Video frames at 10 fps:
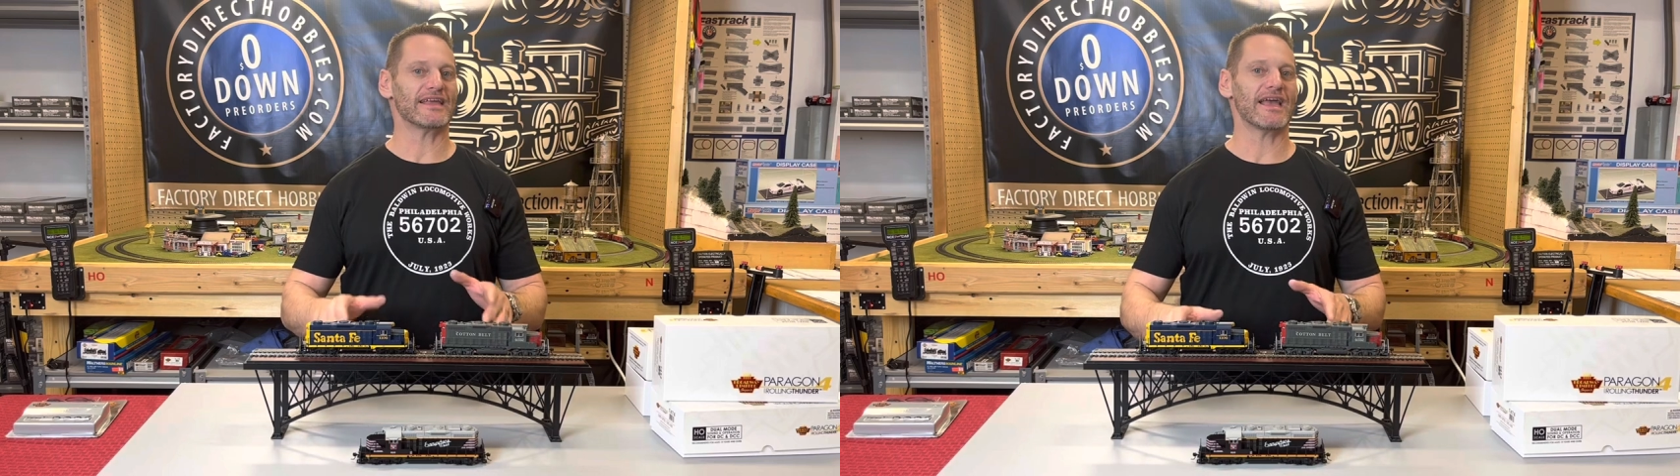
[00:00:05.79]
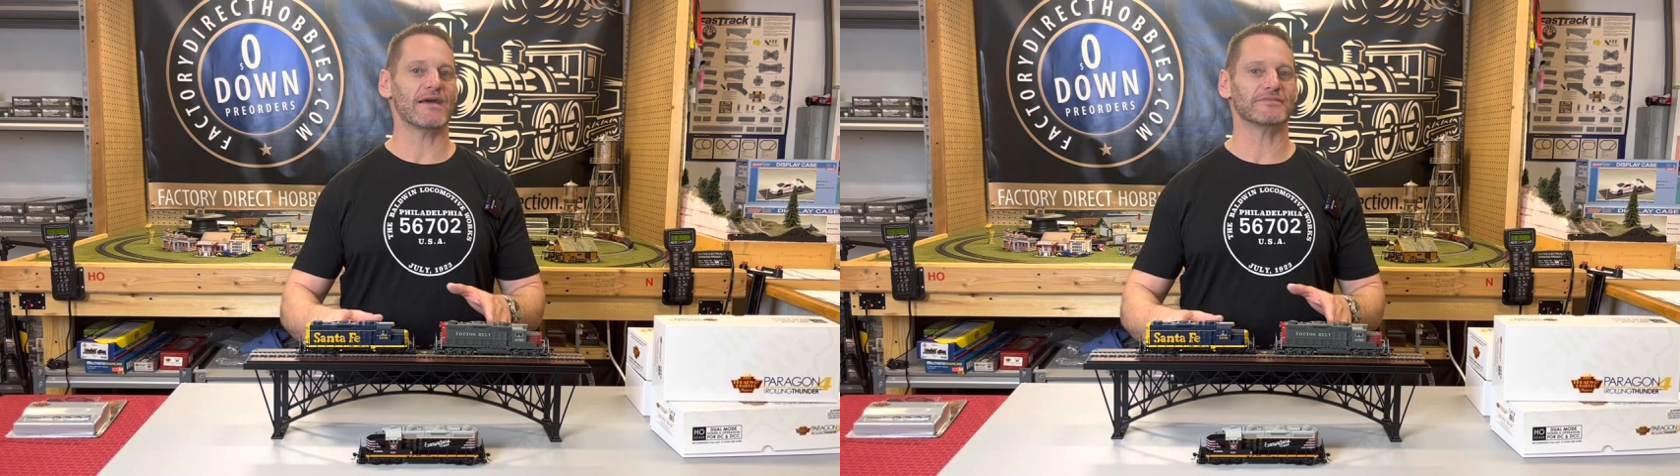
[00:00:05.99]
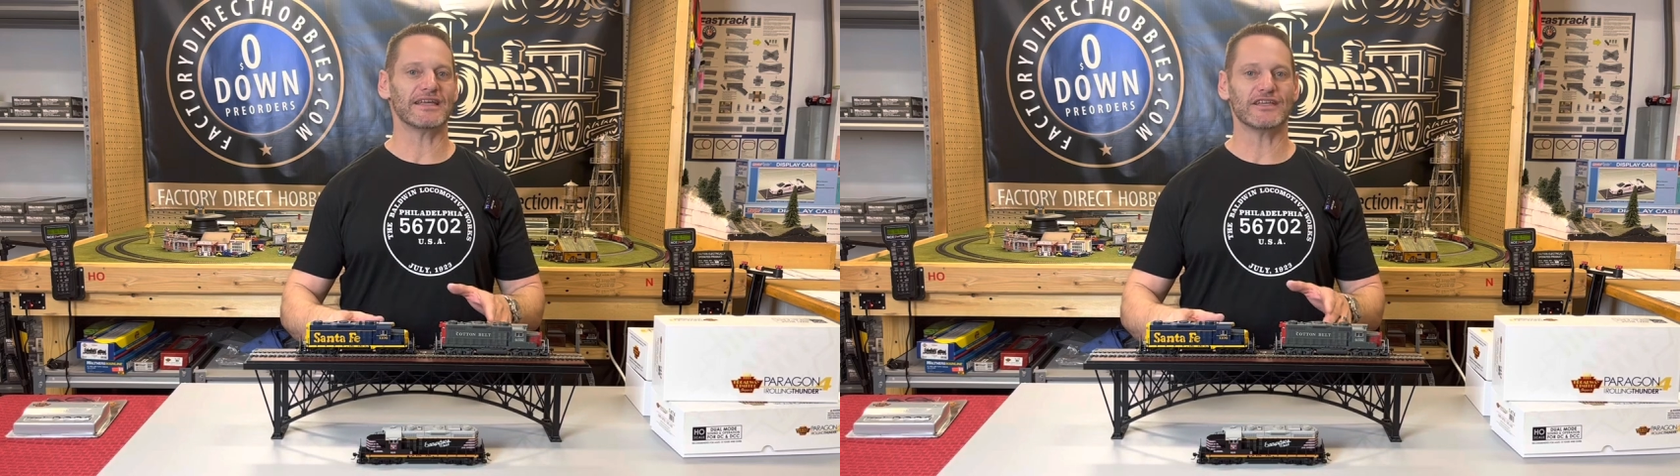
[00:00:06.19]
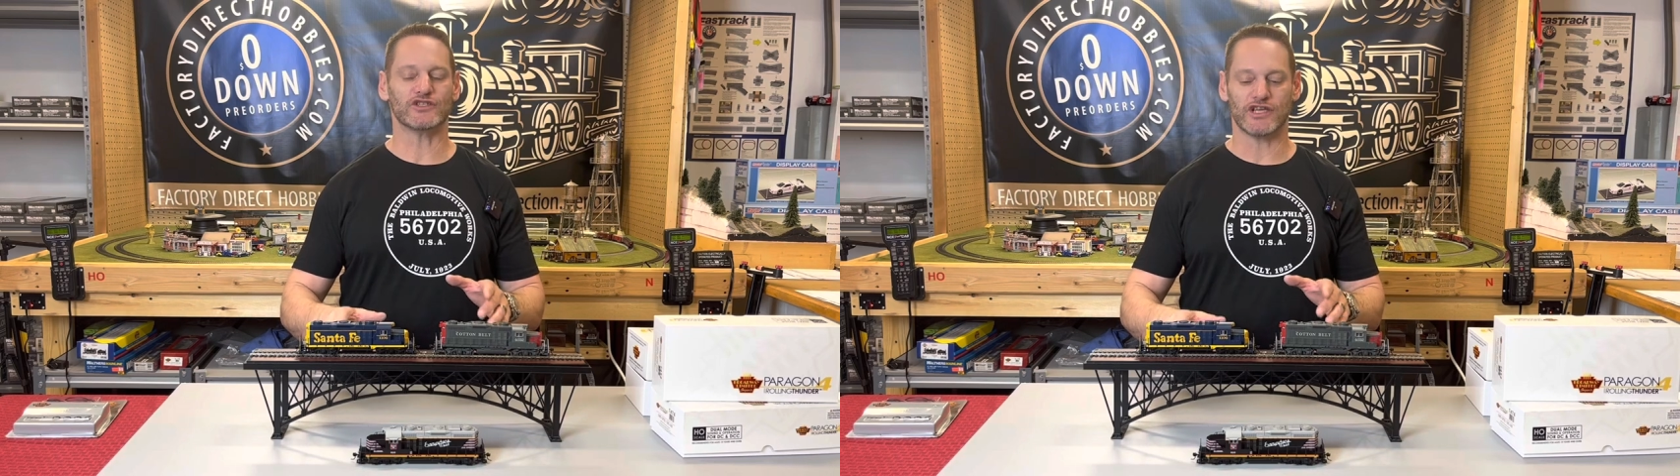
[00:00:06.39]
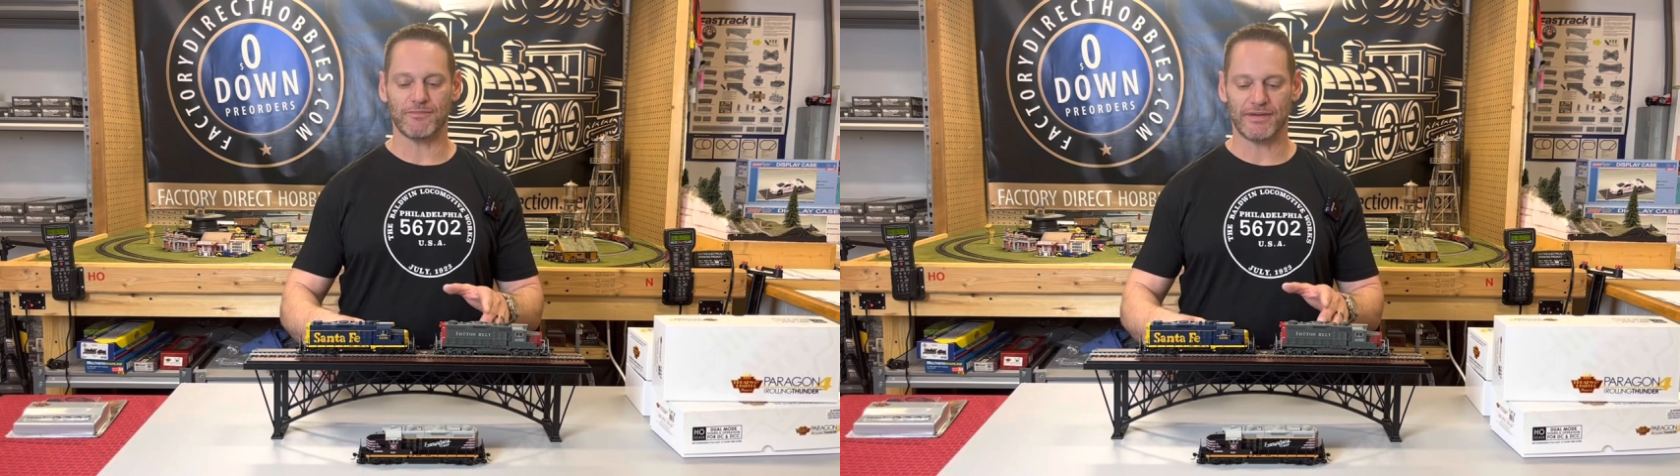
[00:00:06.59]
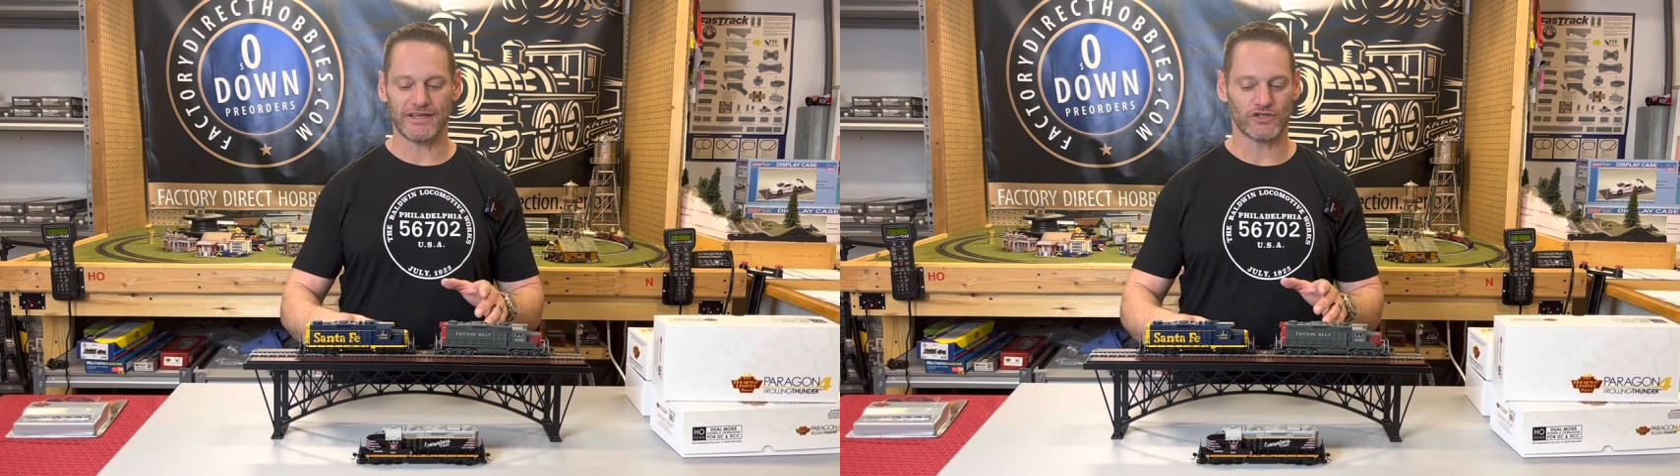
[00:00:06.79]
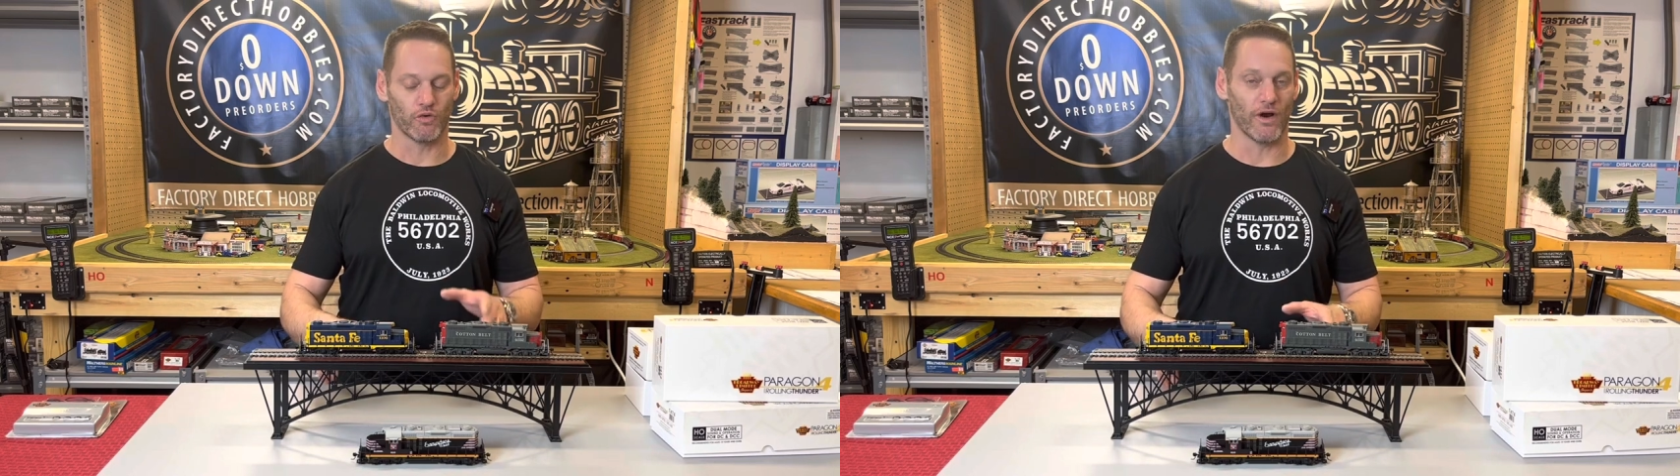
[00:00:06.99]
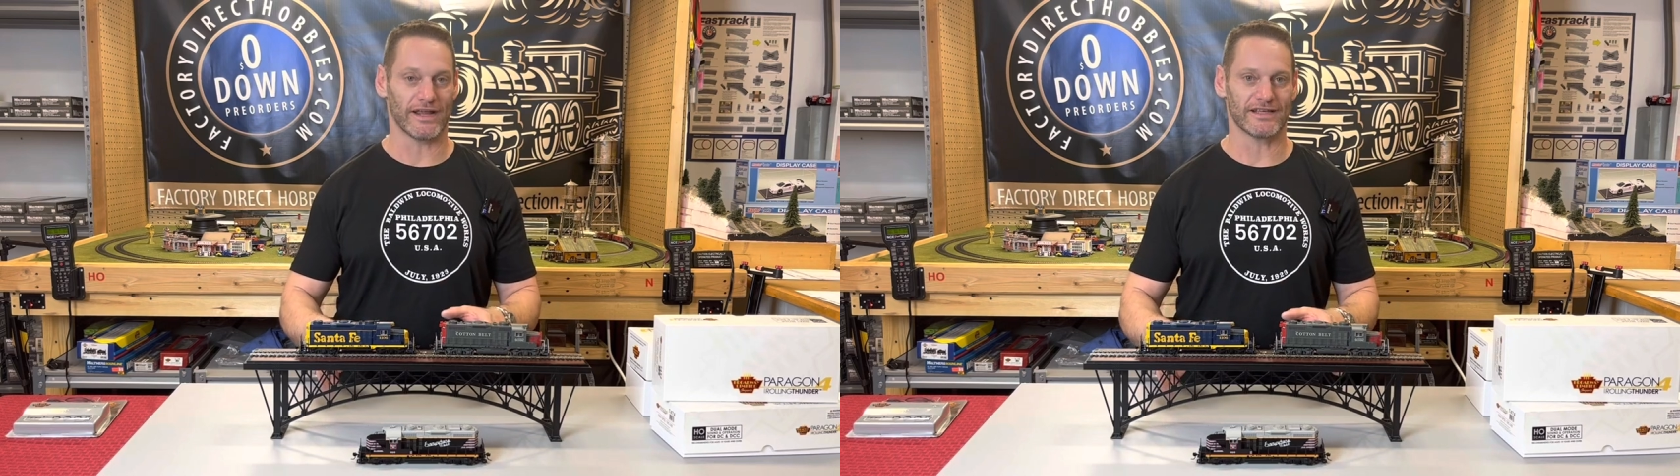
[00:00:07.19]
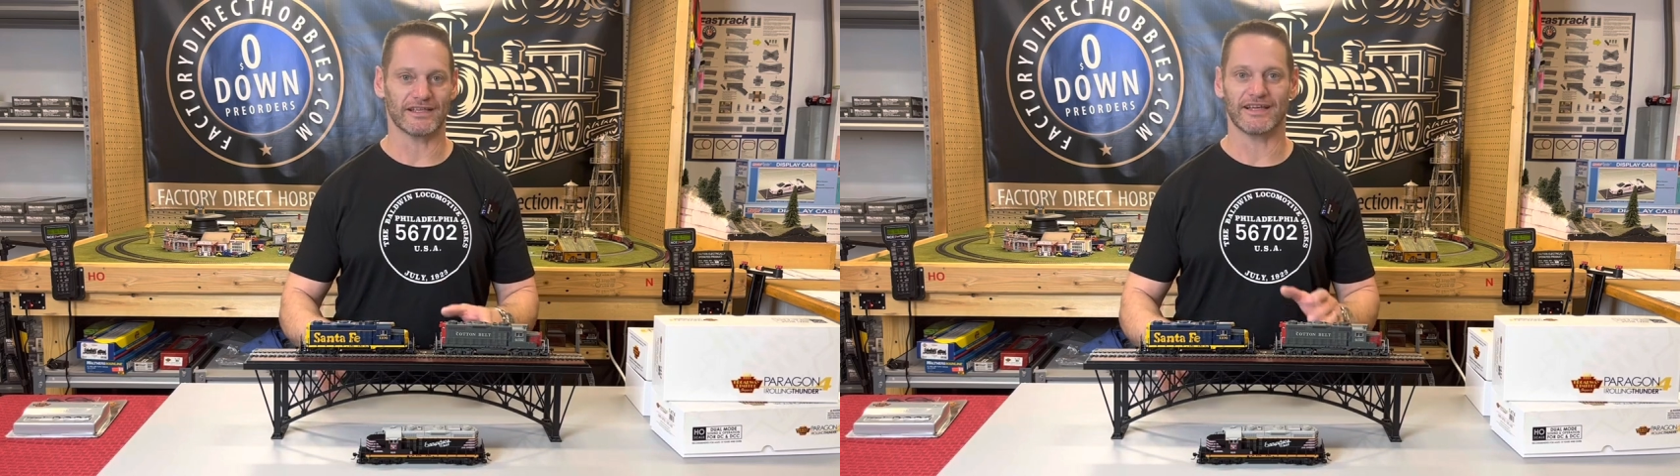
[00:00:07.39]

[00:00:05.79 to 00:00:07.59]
EMD GP20s